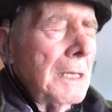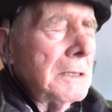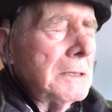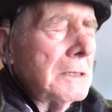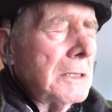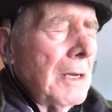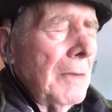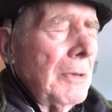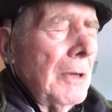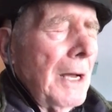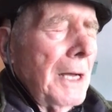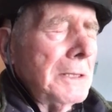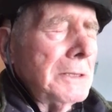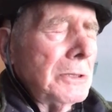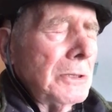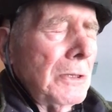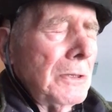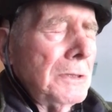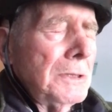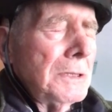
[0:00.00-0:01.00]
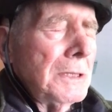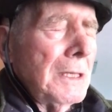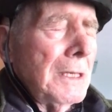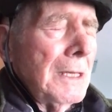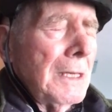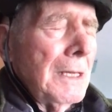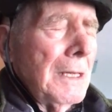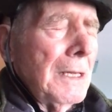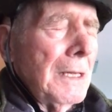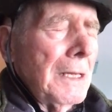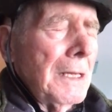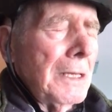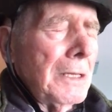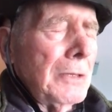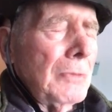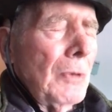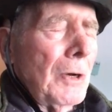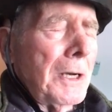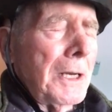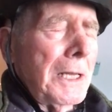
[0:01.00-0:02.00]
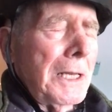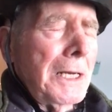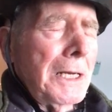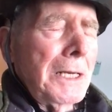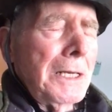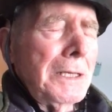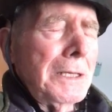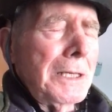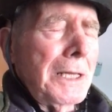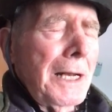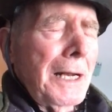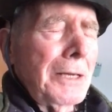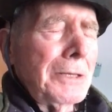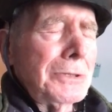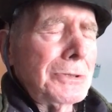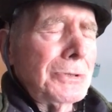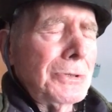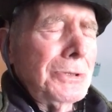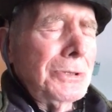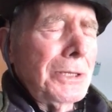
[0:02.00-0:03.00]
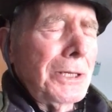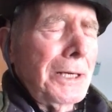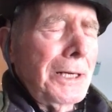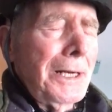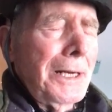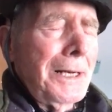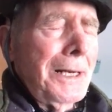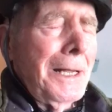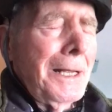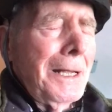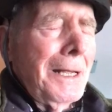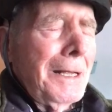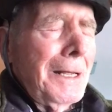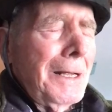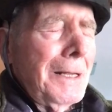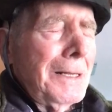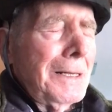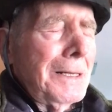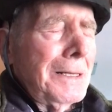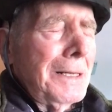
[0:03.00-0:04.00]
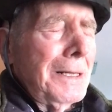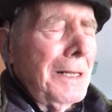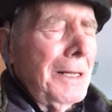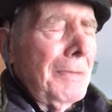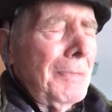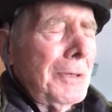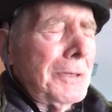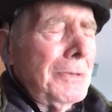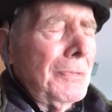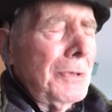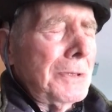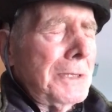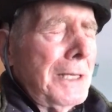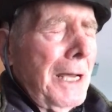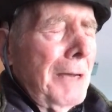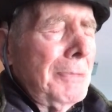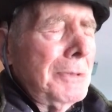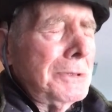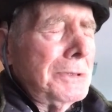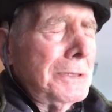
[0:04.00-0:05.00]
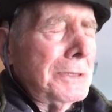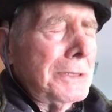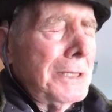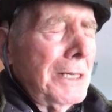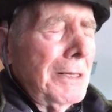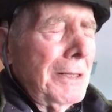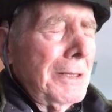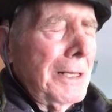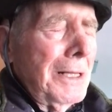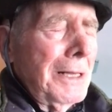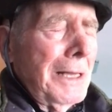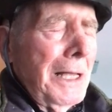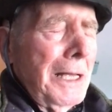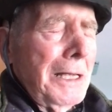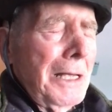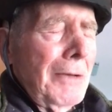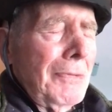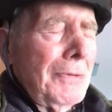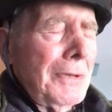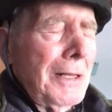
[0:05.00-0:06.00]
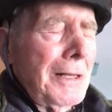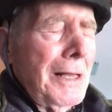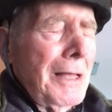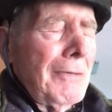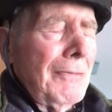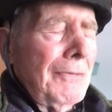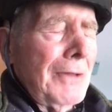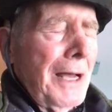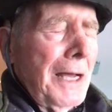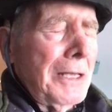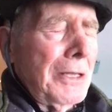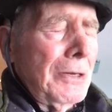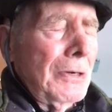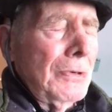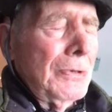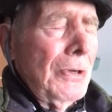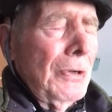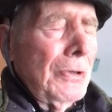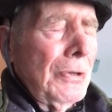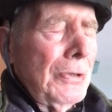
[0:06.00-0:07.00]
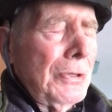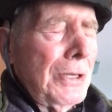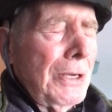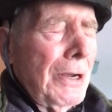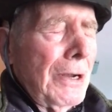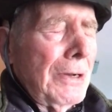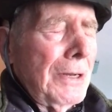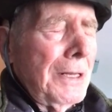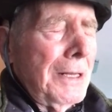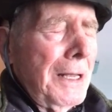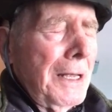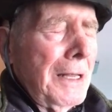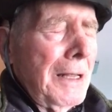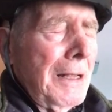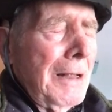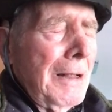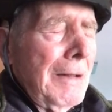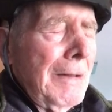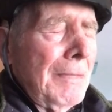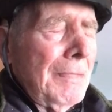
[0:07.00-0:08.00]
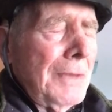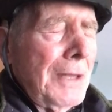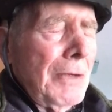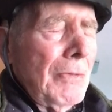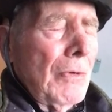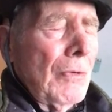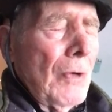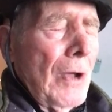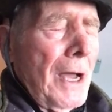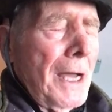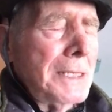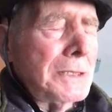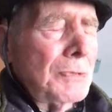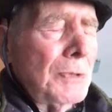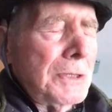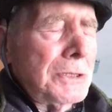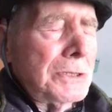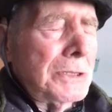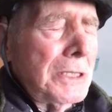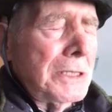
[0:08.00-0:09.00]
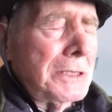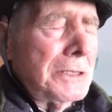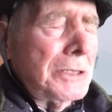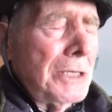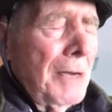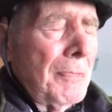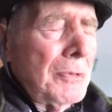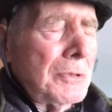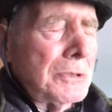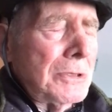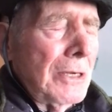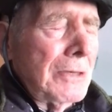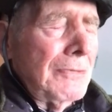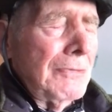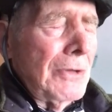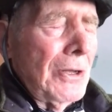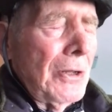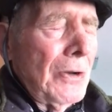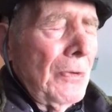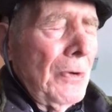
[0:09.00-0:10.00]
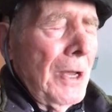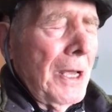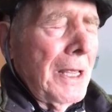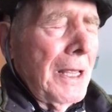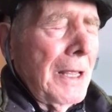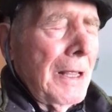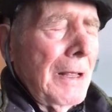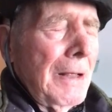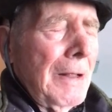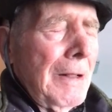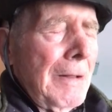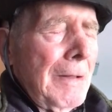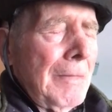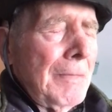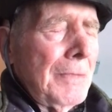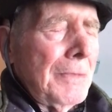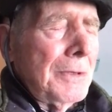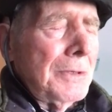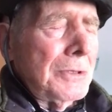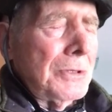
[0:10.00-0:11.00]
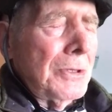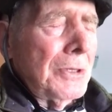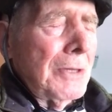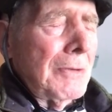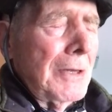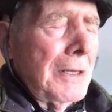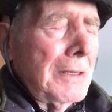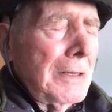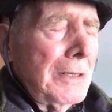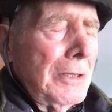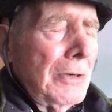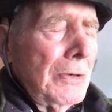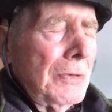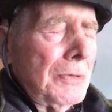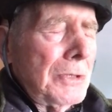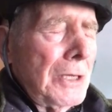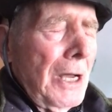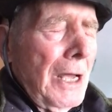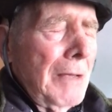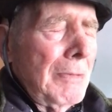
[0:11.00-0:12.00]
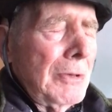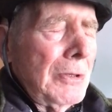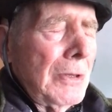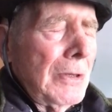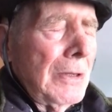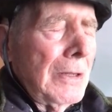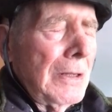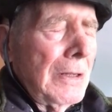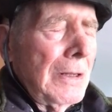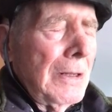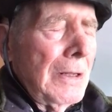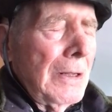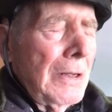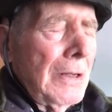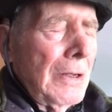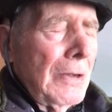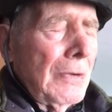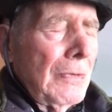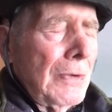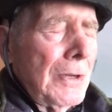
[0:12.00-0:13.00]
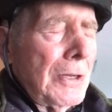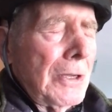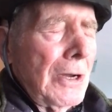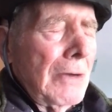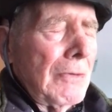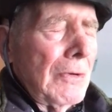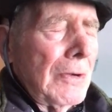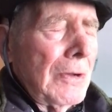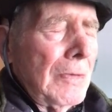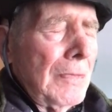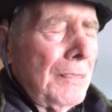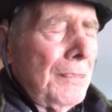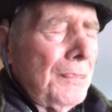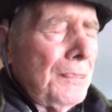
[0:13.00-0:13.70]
Yes, a couple of hot zones. And you want to get in and get out as soon as you get in. But what happens is they'll lay flat. You don't know they're there, and then they've arise once the choppers start flying away. So they've got little time to recover.